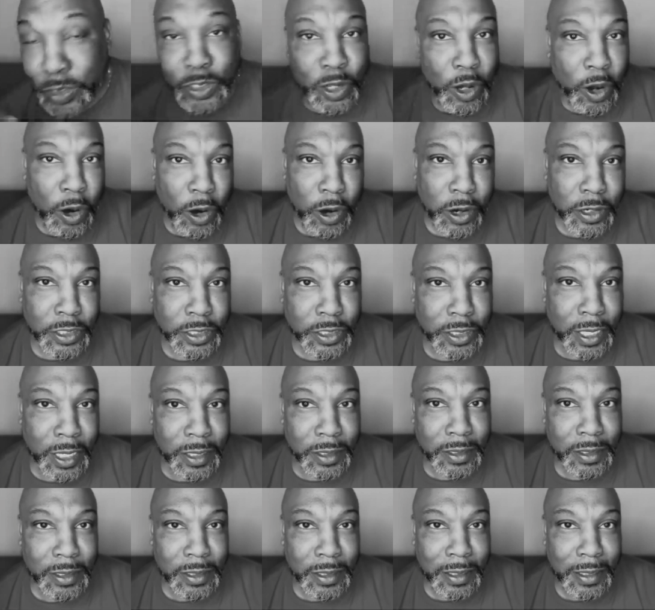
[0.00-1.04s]
car
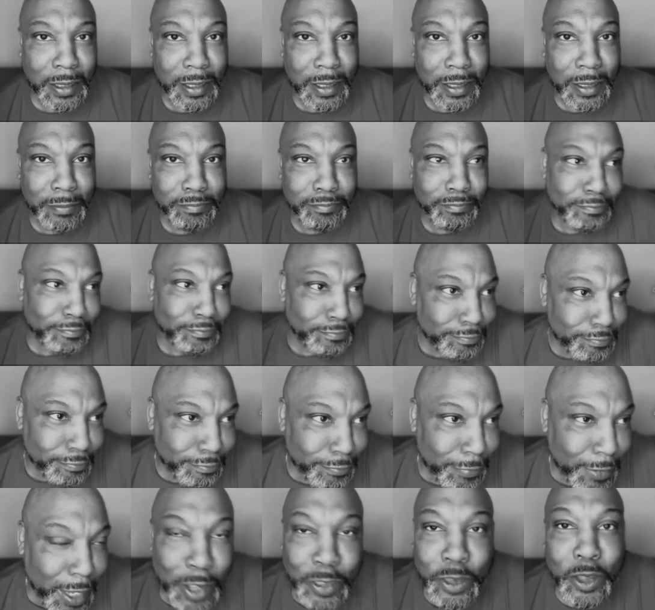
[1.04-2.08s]
stunts.
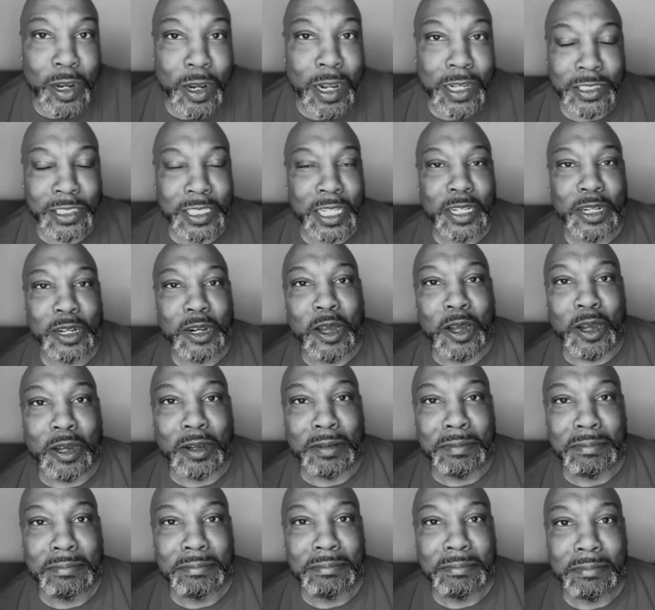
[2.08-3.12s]
I thought I'd seen it all.
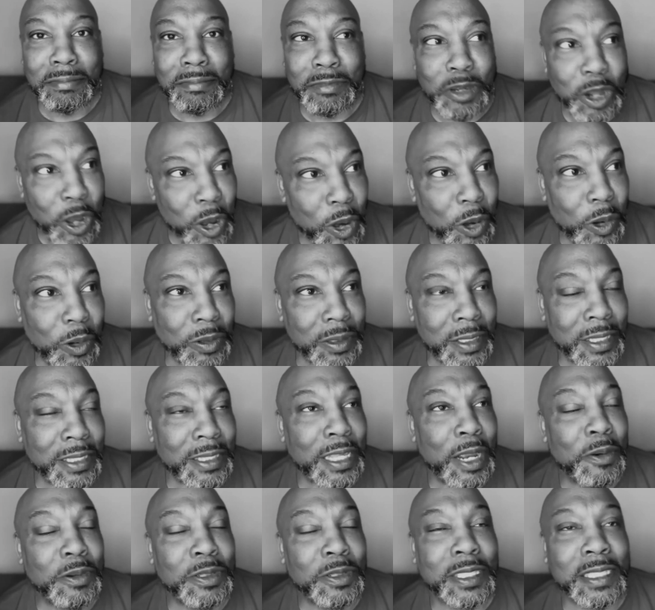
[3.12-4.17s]
No,
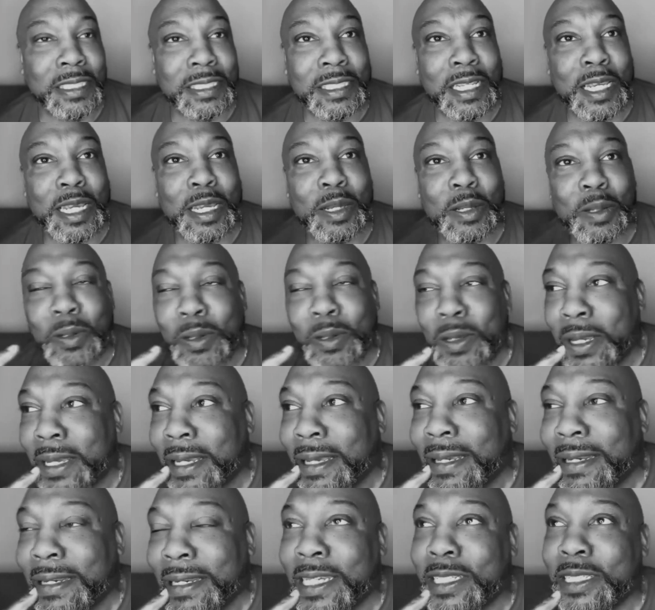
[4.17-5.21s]
there was a scene,
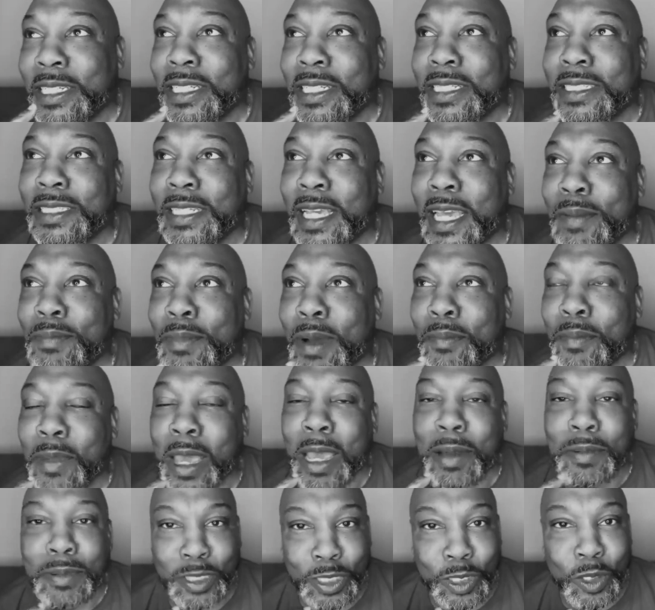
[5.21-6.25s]
let's just say my
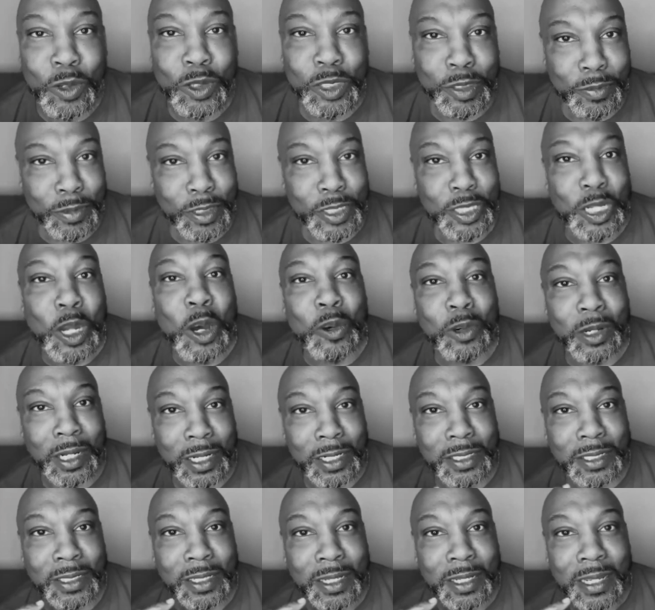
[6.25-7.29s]
man was doing some
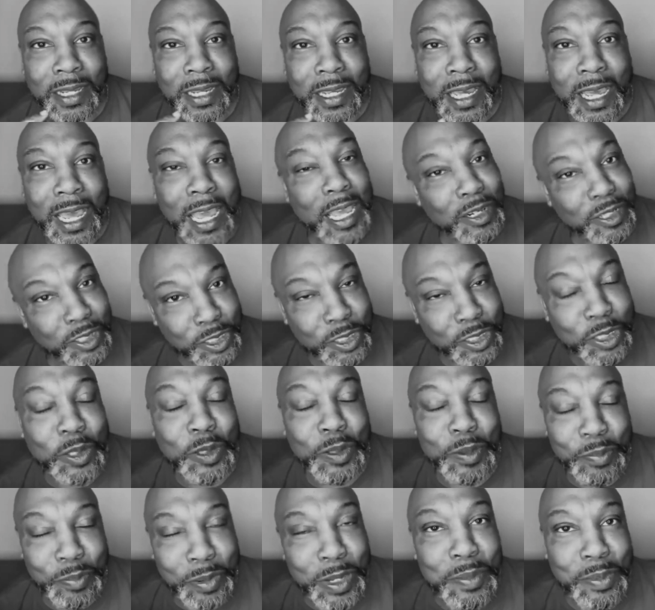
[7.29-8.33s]
donuts and
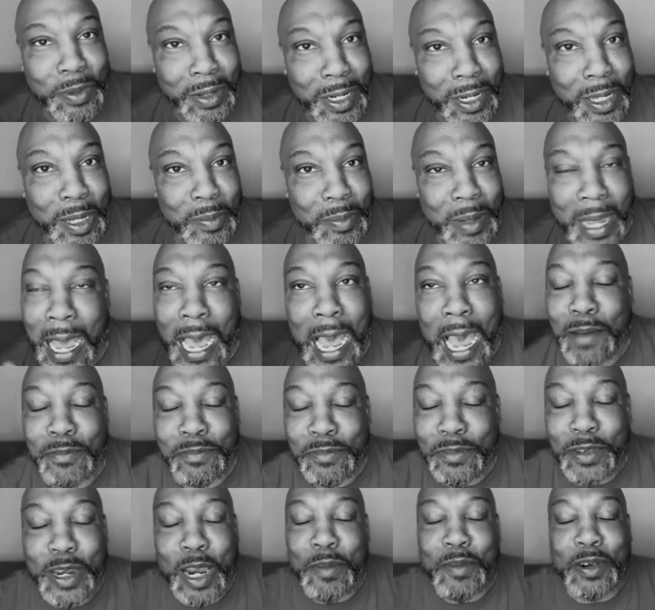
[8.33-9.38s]
shooting people up. I've
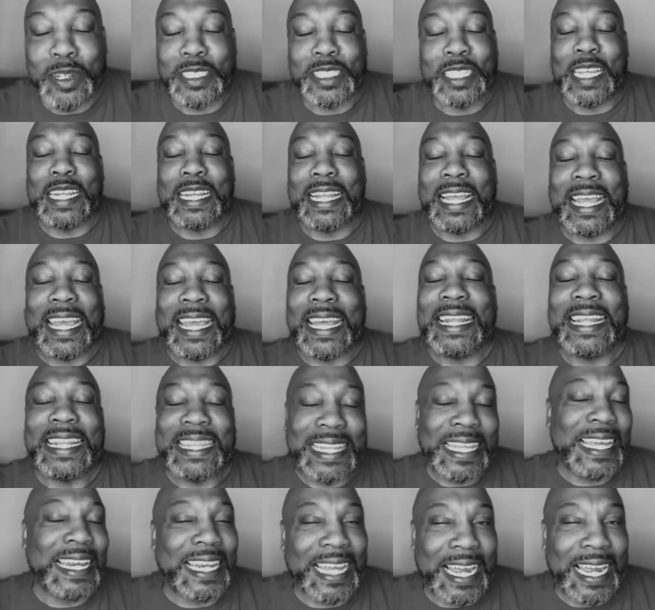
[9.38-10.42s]
never seen
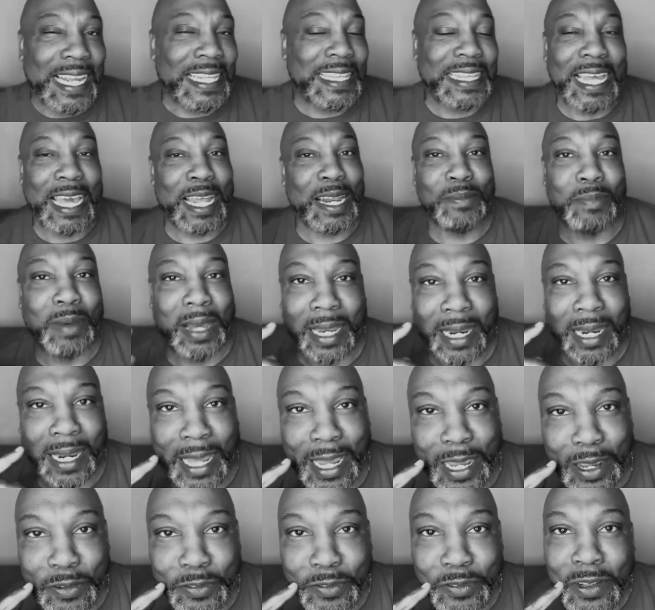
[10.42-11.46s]
anything like that in my
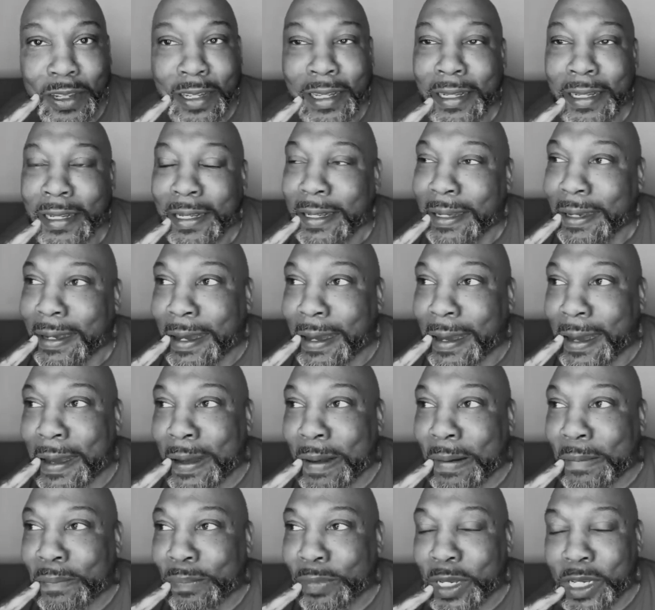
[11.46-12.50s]
life.
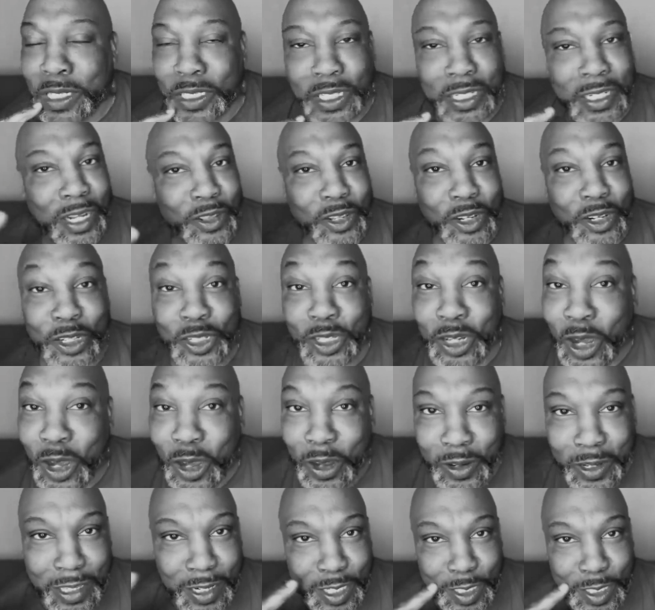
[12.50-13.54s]
There's another
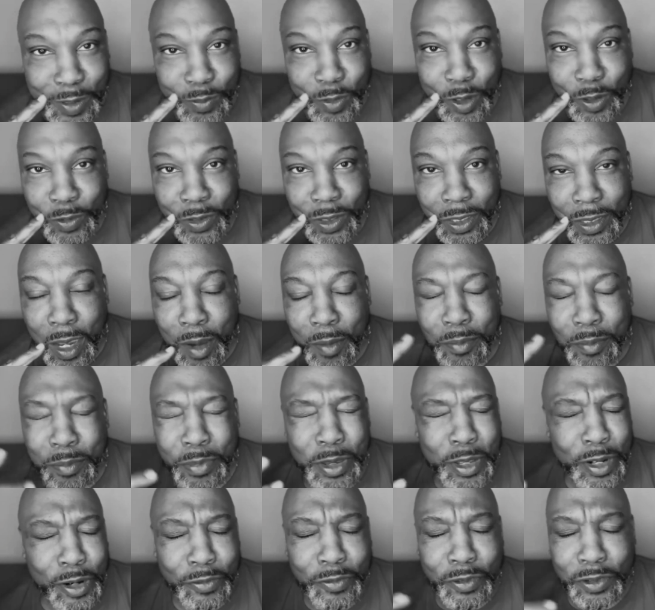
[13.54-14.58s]
dog in this movie, a
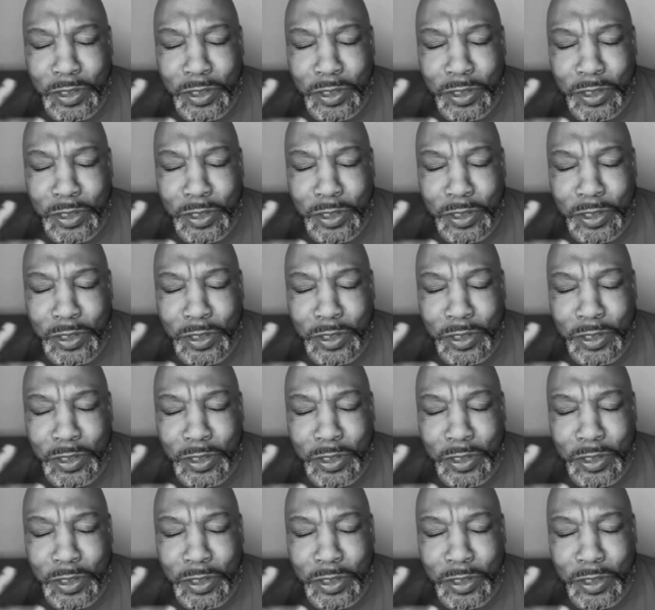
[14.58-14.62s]
beautiful